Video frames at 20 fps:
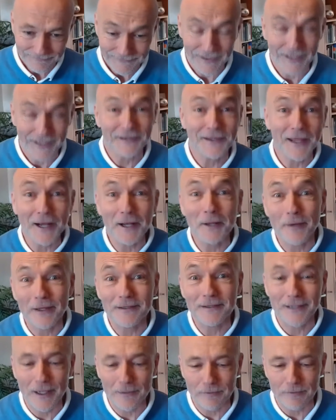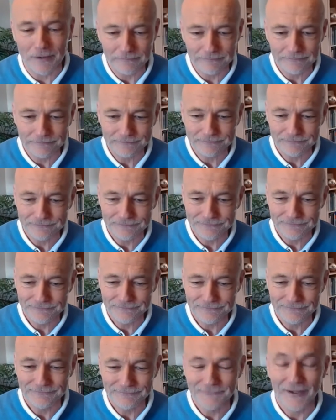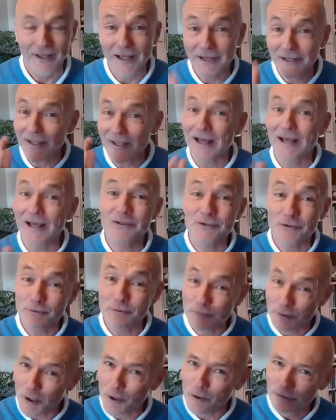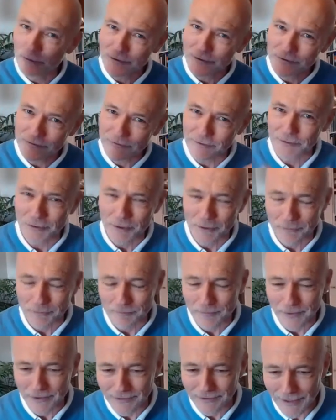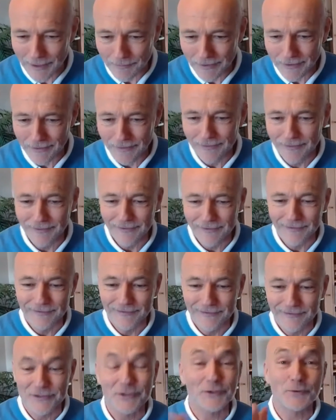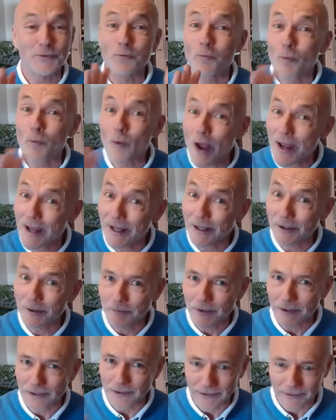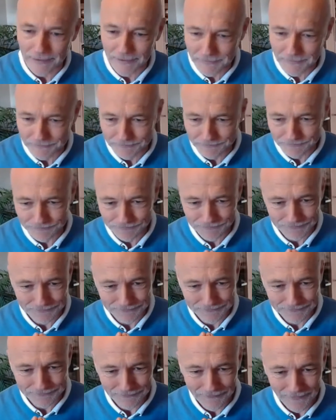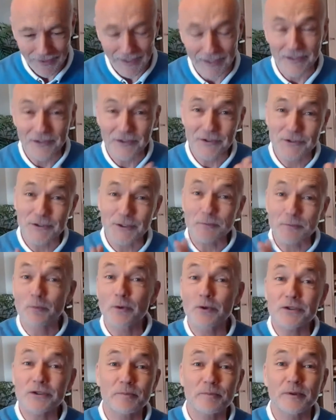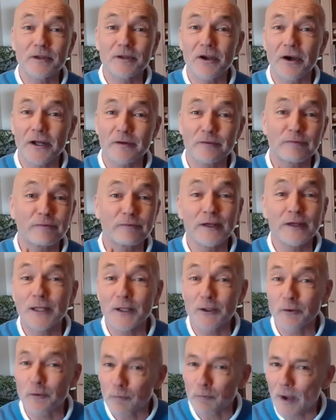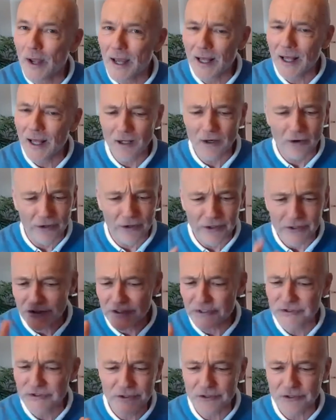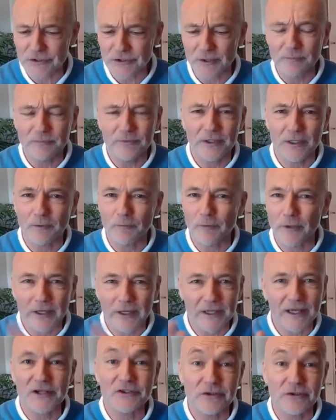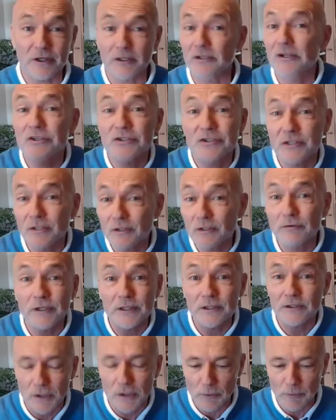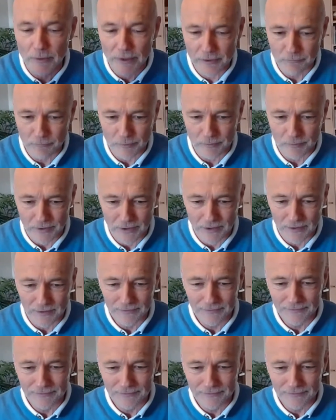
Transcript: And then I met Debbie. And as you know, those of you who know me and Debbie, she's way out of my league. And she must have been kind of feeling unwell or dizzy or something when I asked her out, because she agreed to go out with me.